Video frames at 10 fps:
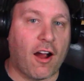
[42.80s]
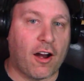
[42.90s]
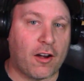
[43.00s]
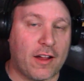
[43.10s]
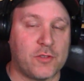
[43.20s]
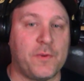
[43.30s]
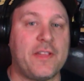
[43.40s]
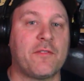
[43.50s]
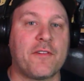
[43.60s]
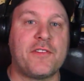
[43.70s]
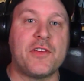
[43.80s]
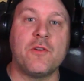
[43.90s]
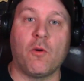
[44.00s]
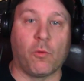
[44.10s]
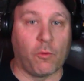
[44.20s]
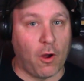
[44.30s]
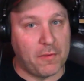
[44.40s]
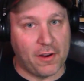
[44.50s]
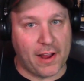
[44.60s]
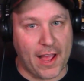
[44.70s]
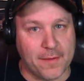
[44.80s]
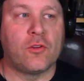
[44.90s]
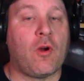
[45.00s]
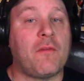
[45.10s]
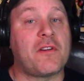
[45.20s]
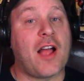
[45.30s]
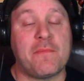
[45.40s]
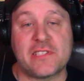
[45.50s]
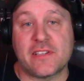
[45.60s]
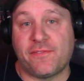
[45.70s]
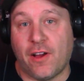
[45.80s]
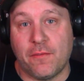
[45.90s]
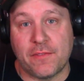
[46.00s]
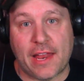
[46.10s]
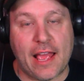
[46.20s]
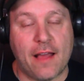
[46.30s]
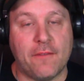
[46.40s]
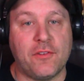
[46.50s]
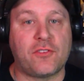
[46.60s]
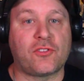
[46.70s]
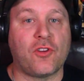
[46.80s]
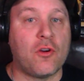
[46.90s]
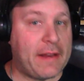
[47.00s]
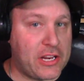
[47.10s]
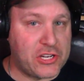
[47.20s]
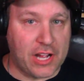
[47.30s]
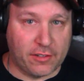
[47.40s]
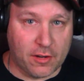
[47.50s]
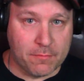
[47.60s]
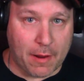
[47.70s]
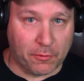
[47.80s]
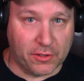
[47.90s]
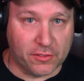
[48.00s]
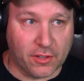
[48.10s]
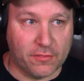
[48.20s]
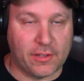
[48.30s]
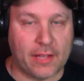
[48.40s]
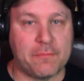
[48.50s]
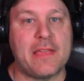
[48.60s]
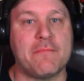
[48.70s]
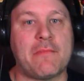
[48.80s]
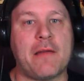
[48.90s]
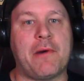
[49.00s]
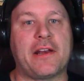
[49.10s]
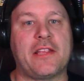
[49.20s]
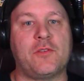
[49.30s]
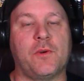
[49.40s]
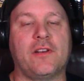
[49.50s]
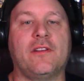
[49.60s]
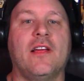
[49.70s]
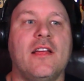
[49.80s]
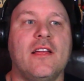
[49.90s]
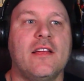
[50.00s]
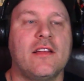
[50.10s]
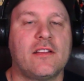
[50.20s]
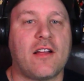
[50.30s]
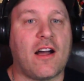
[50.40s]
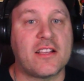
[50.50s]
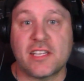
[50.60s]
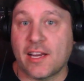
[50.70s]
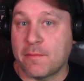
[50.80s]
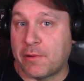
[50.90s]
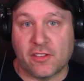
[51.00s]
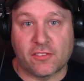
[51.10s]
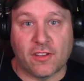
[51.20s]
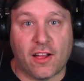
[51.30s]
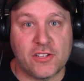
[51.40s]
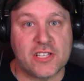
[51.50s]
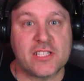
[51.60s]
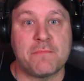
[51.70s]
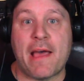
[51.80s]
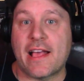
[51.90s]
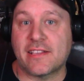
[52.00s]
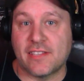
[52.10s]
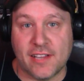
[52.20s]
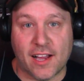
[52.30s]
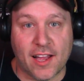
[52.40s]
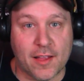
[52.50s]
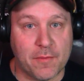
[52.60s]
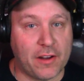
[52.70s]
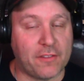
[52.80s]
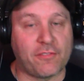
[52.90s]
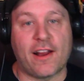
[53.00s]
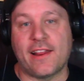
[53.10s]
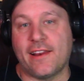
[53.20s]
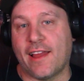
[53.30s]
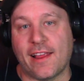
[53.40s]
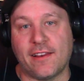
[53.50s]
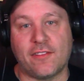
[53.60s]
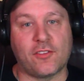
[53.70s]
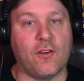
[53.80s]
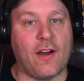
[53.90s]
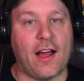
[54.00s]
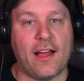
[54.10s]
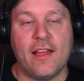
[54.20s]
R as we review RoboCop. RoboCop is a film that I have so many childhood memories of. Like, me and my buddies would constantly put this on just to pass the time on a Friday night. So